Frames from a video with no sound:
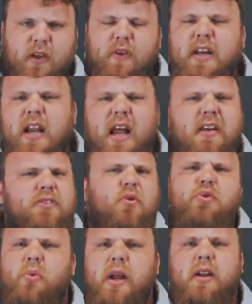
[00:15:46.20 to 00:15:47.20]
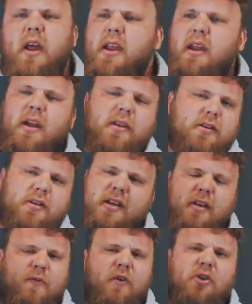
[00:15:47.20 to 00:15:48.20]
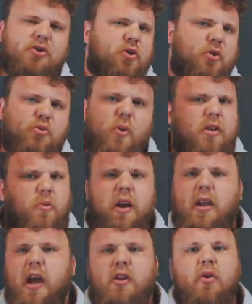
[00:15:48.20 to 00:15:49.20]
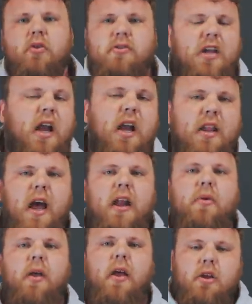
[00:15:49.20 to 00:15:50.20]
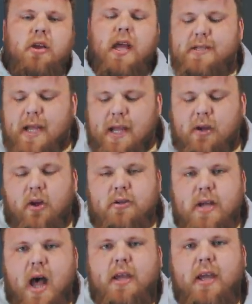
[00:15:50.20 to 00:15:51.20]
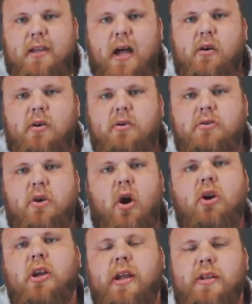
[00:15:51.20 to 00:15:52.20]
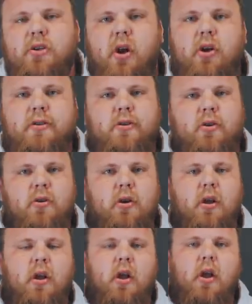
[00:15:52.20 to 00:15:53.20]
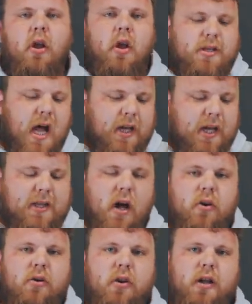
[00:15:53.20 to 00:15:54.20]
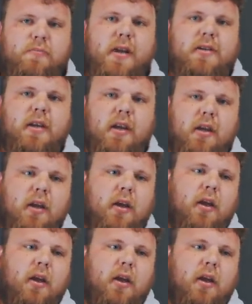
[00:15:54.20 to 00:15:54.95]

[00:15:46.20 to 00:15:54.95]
I think the last stone's 190, let's just say the first stone's 120. I don't know, something like that anyway. You get something called tacky towels or you get chalk. So tacky towel is basically